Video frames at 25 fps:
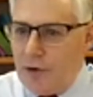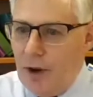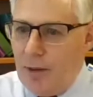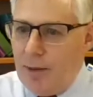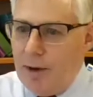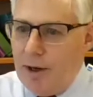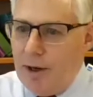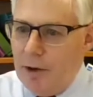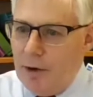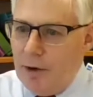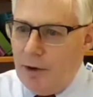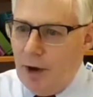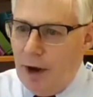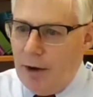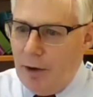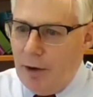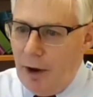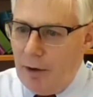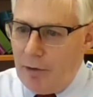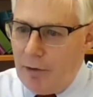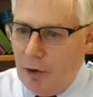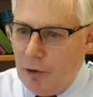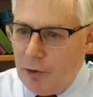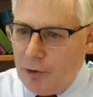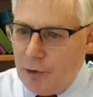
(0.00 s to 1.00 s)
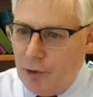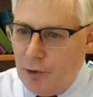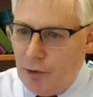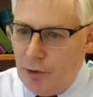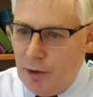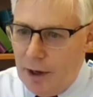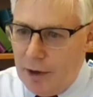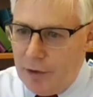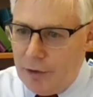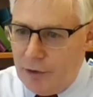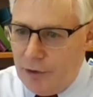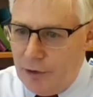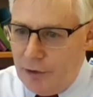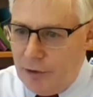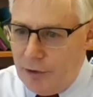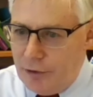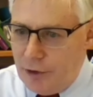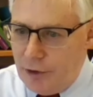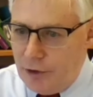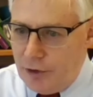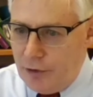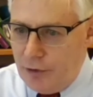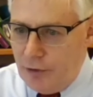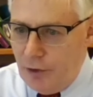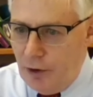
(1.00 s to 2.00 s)
I mean, I've got two questions.
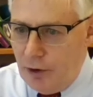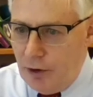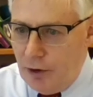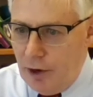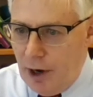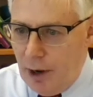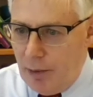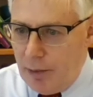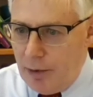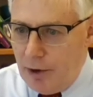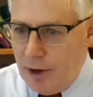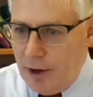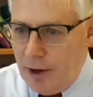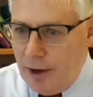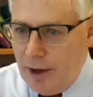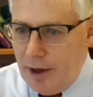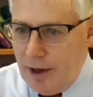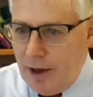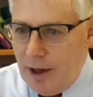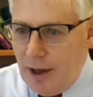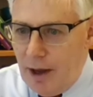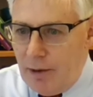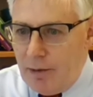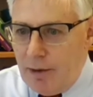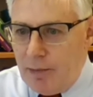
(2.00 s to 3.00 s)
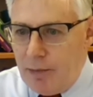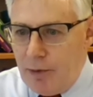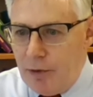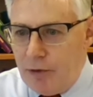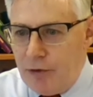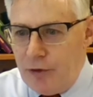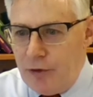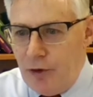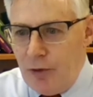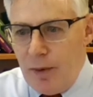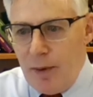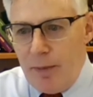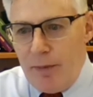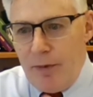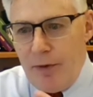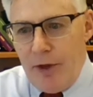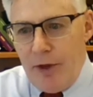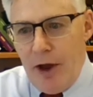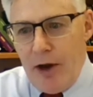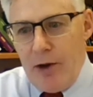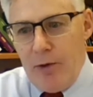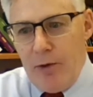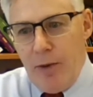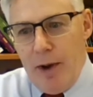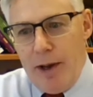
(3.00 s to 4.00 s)
Just follow up. I mean, presumably the
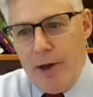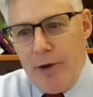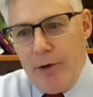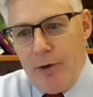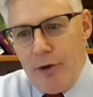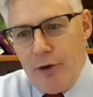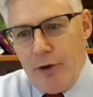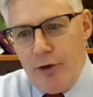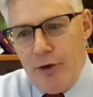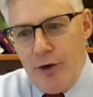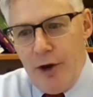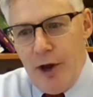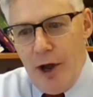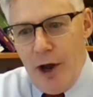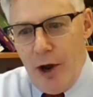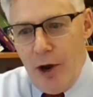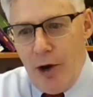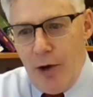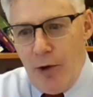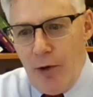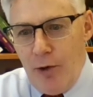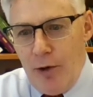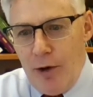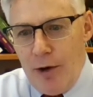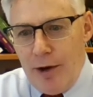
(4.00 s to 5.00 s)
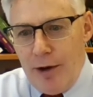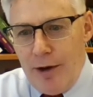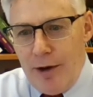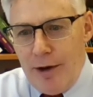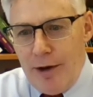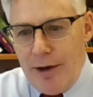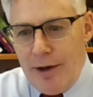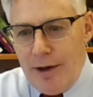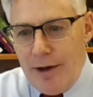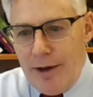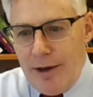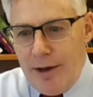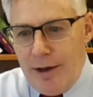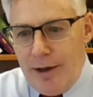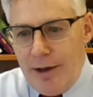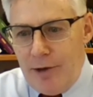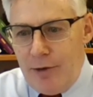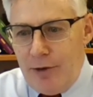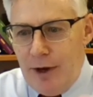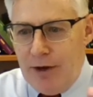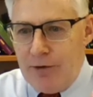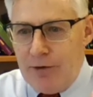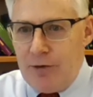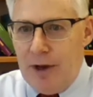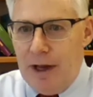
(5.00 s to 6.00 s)
only way you could know, you'd
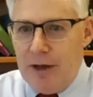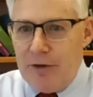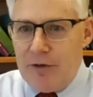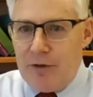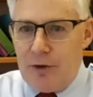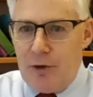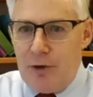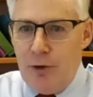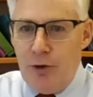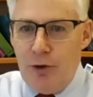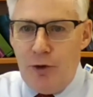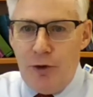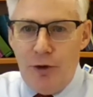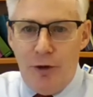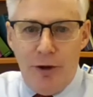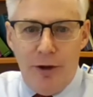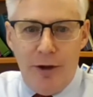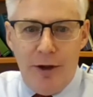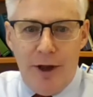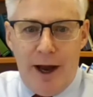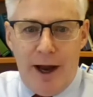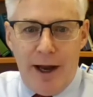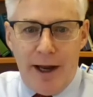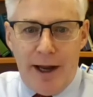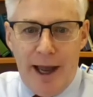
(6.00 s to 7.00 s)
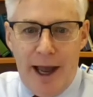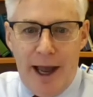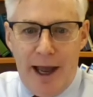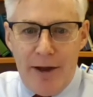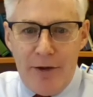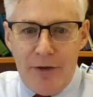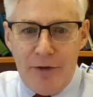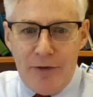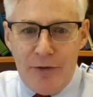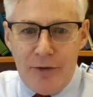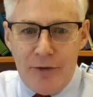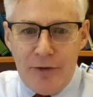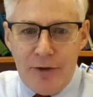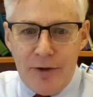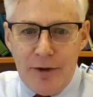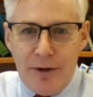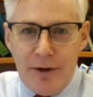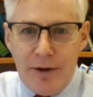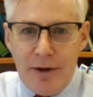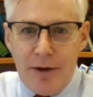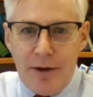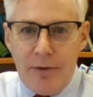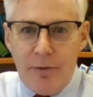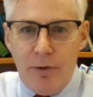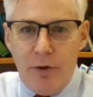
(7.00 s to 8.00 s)
have to ask Google, I guess,
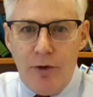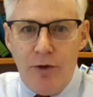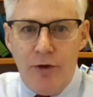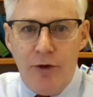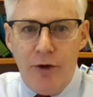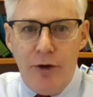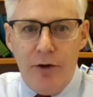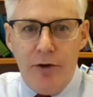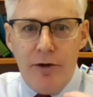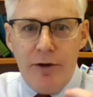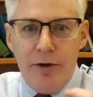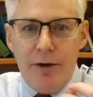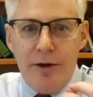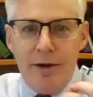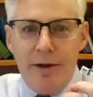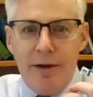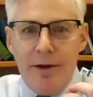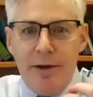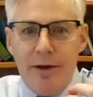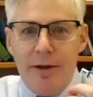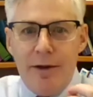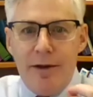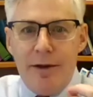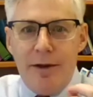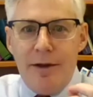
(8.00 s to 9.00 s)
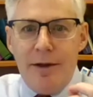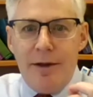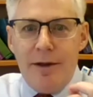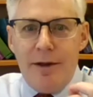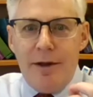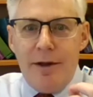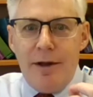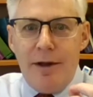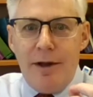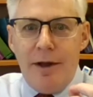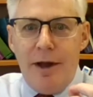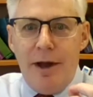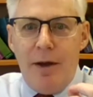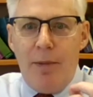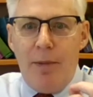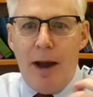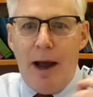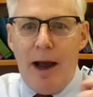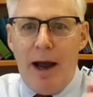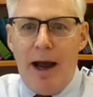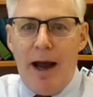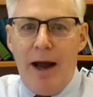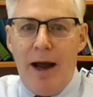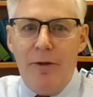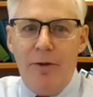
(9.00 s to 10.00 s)
would you?
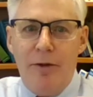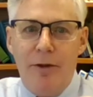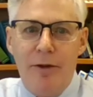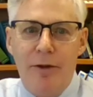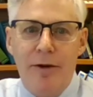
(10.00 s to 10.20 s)
About how?